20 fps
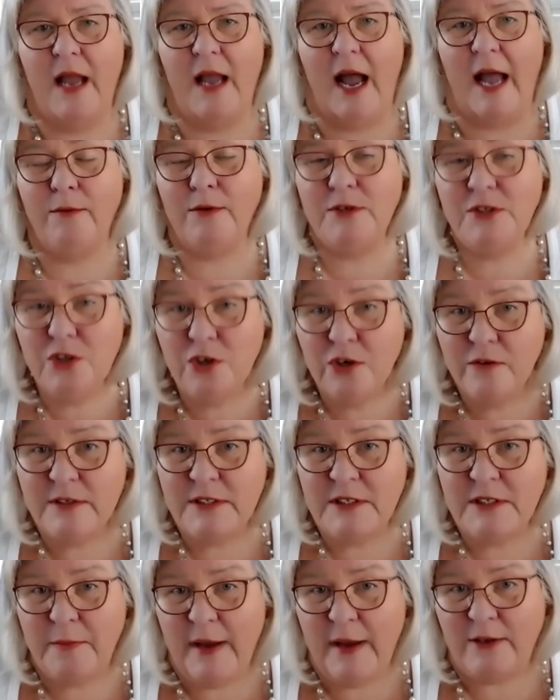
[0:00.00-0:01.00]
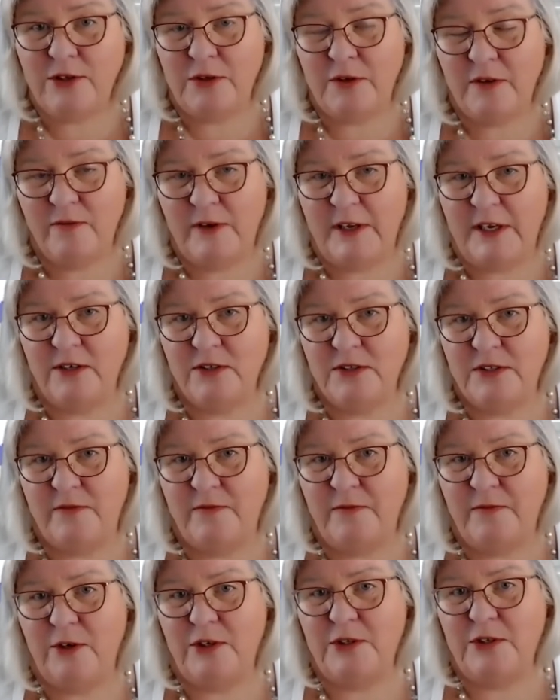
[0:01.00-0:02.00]
I was nervous about doing videos
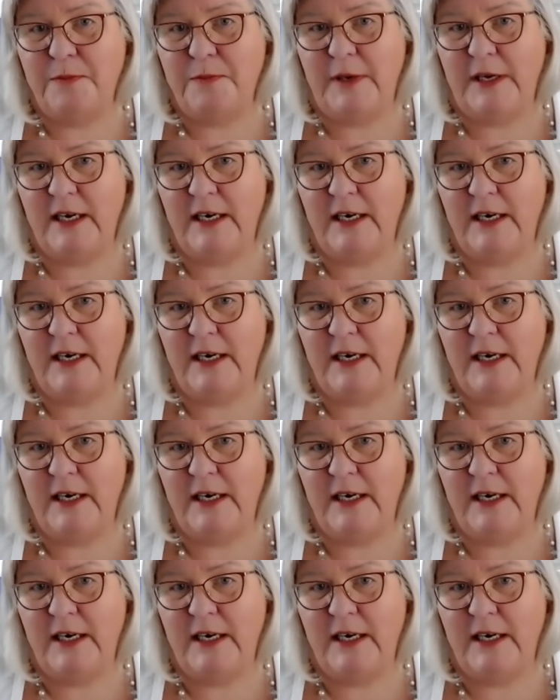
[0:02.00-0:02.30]
at first